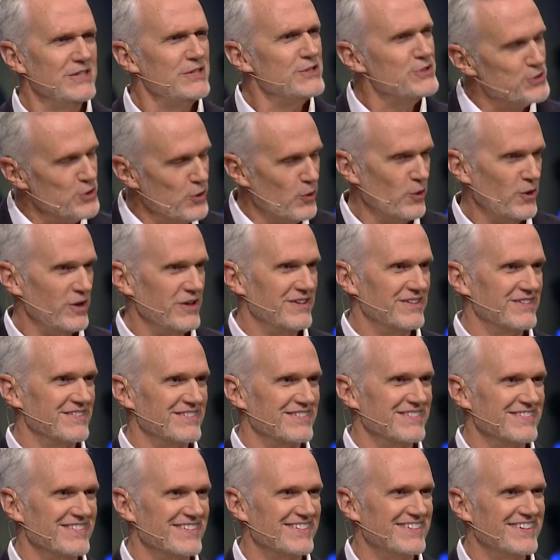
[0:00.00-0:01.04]
Joy.
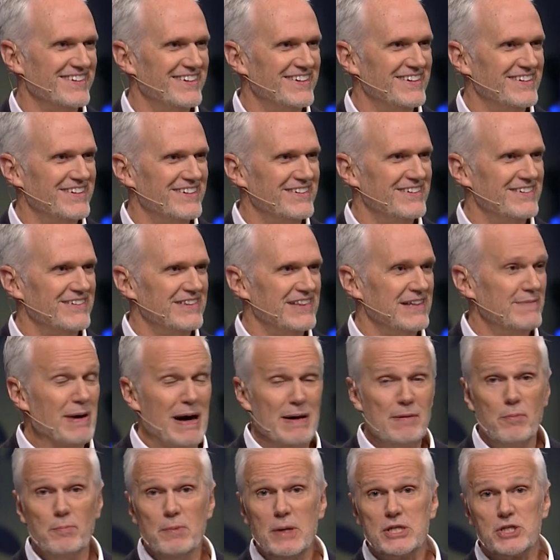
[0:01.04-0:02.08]
The
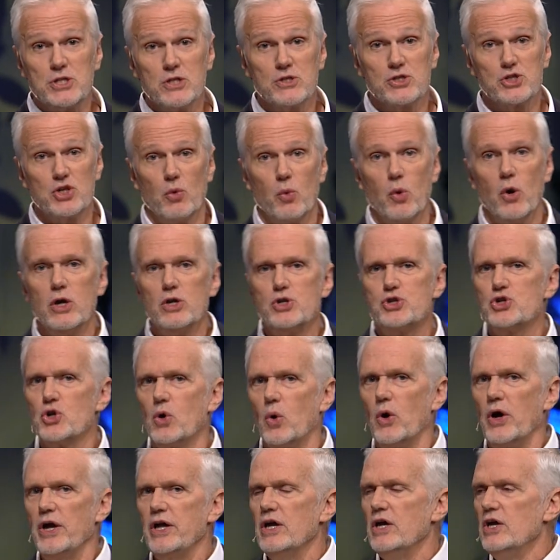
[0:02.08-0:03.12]
Bible mentions the word
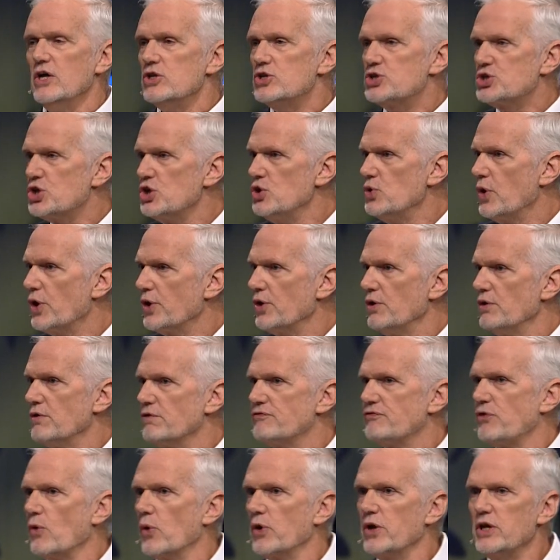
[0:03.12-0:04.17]
joy
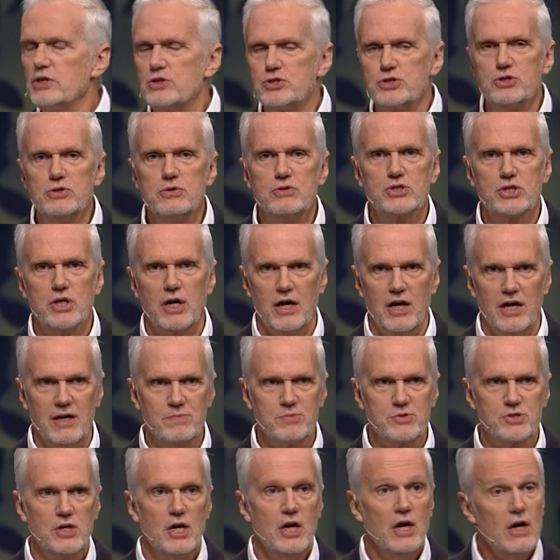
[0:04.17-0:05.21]
242
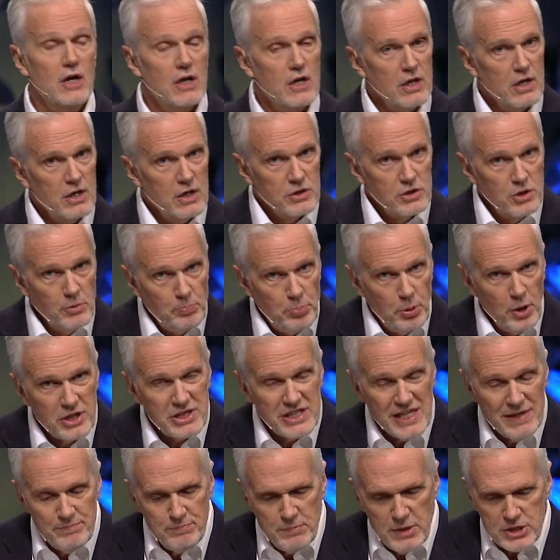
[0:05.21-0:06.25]
times. The book
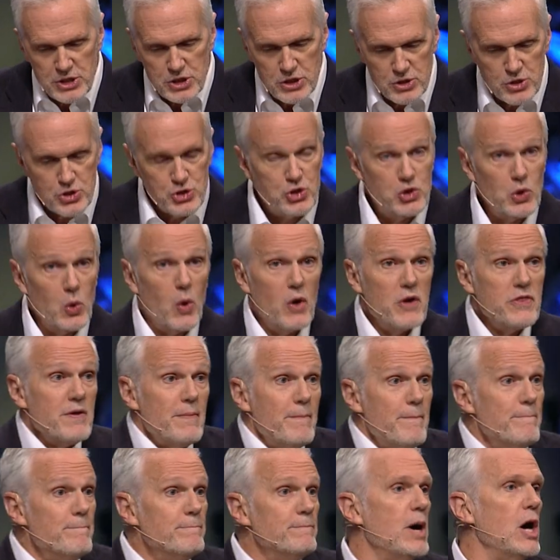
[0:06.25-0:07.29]
that mentions joy the
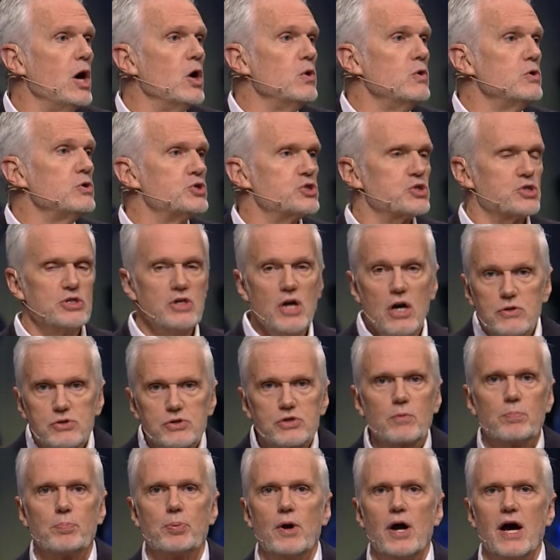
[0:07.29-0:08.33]
most, no
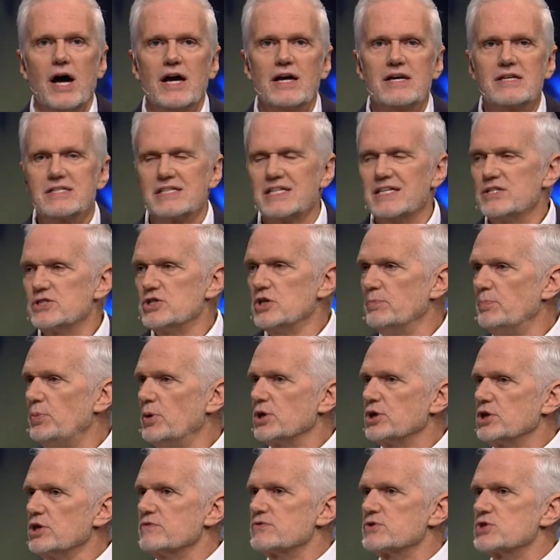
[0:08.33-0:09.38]
surprise, is the
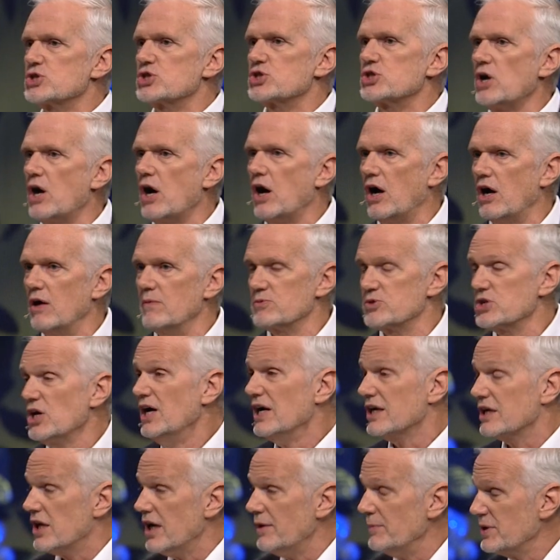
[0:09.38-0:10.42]
book of Psalms.
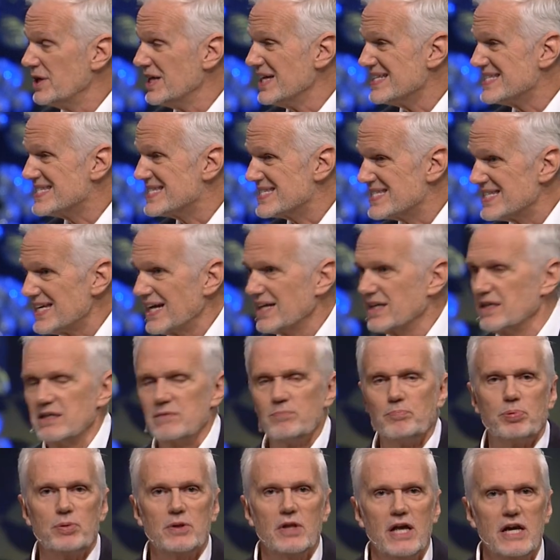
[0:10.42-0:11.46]
Coming in
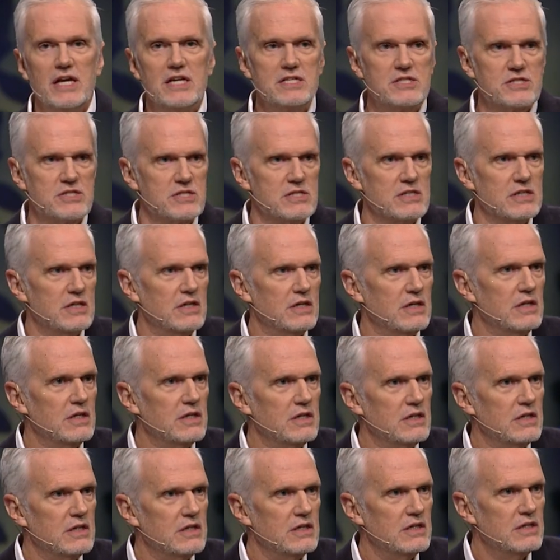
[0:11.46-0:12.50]
second place
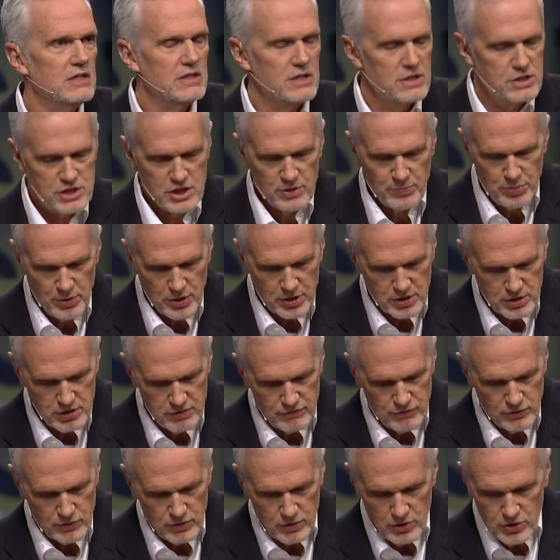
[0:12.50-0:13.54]
is the book
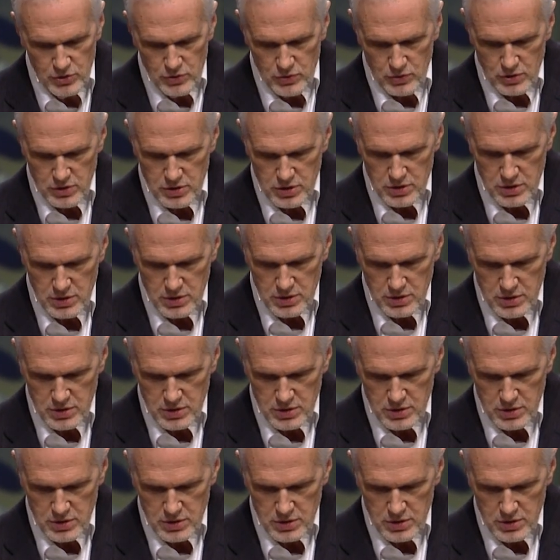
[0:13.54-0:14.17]
of Luke.